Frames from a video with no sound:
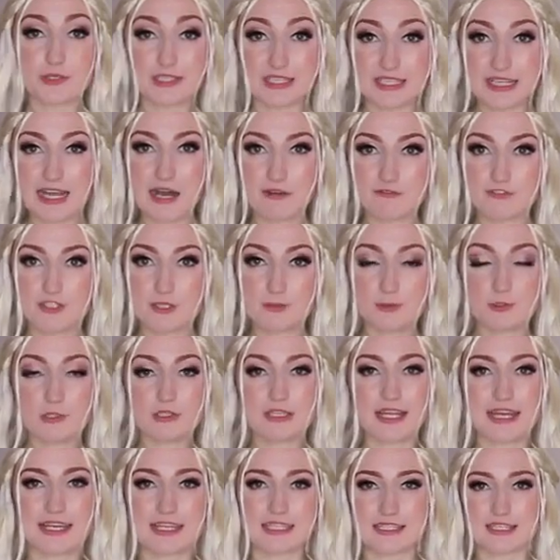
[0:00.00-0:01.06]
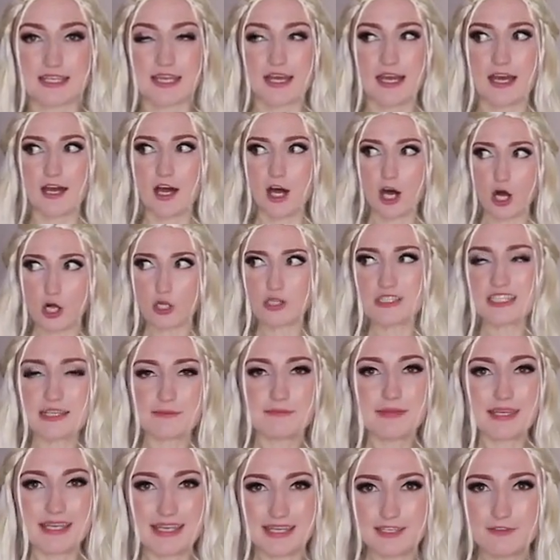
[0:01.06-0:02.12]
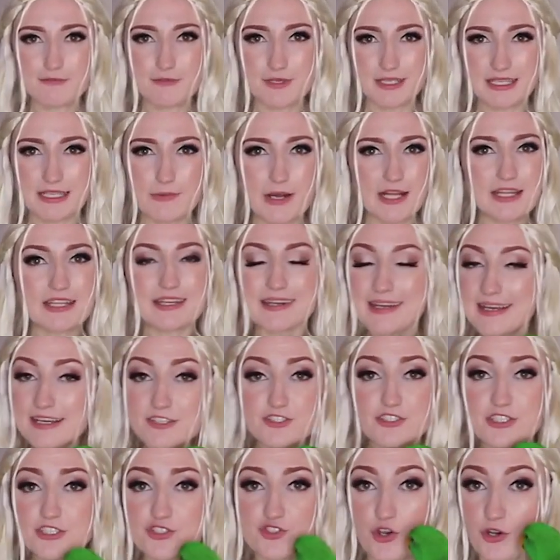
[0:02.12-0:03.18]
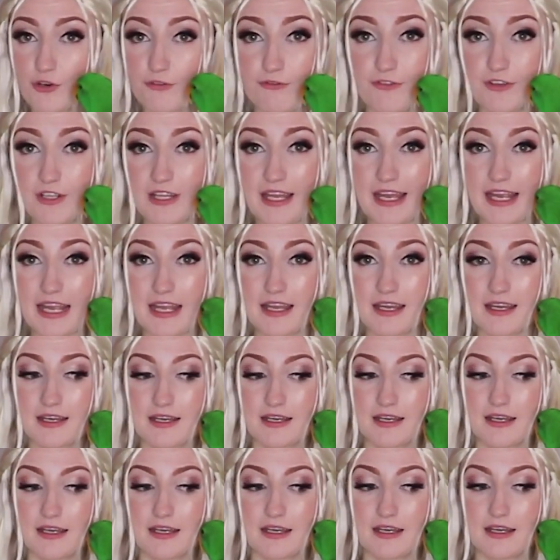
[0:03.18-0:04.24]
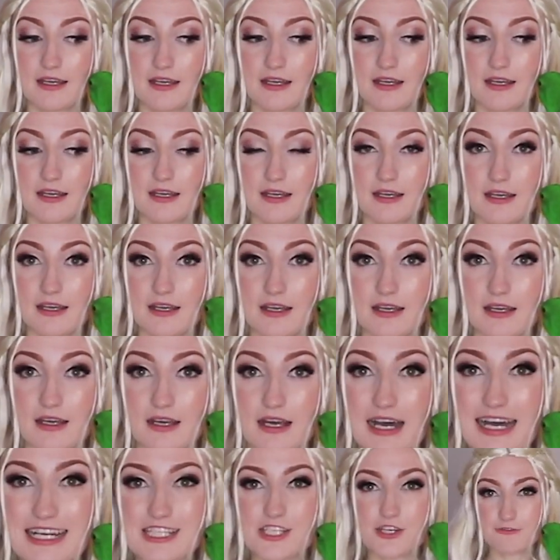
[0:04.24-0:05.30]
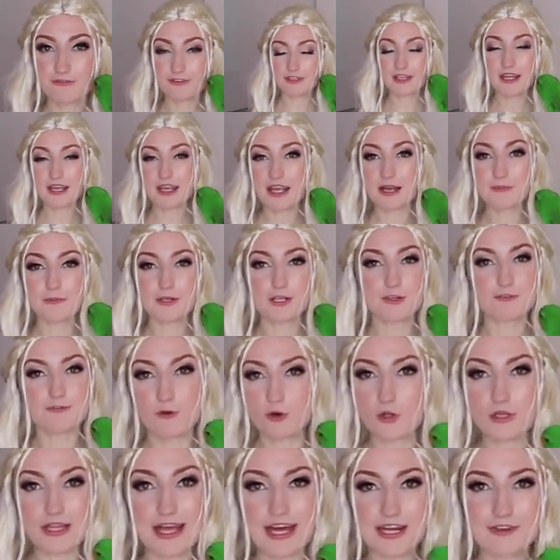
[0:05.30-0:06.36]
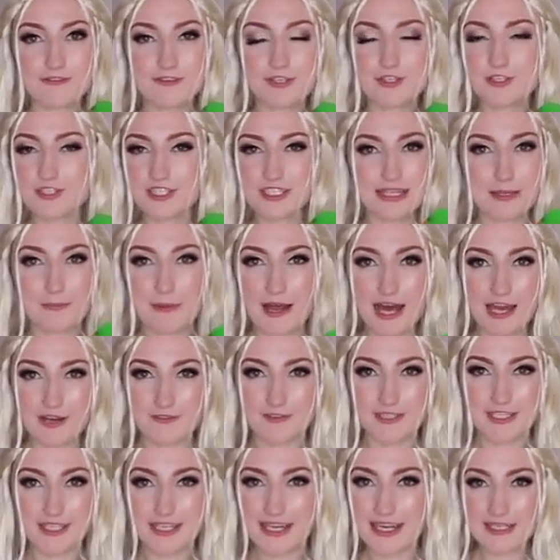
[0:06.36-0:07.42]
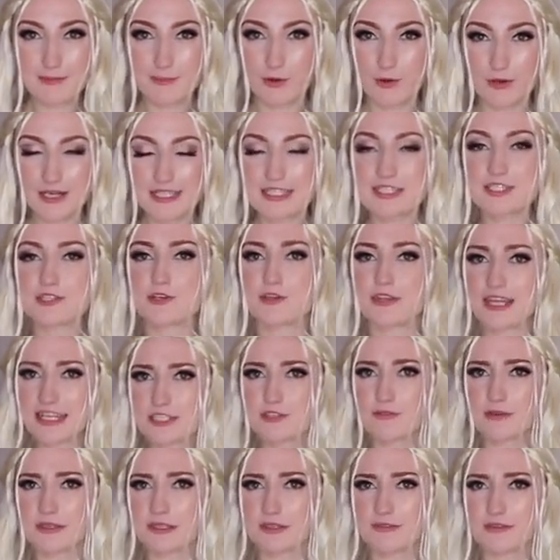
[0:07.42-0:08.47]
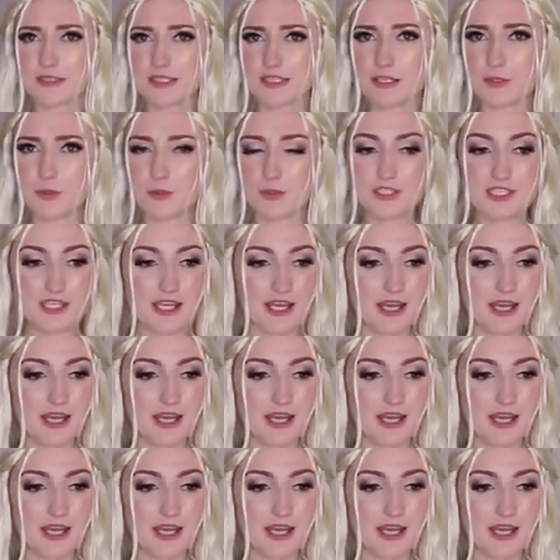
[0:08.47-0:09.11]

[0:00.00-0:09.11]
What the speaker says: really comfortable, like it's holding me in really well, and I actually don't feel like I'm gonna fall out of it or slip out of it at any point, so that's really, really good.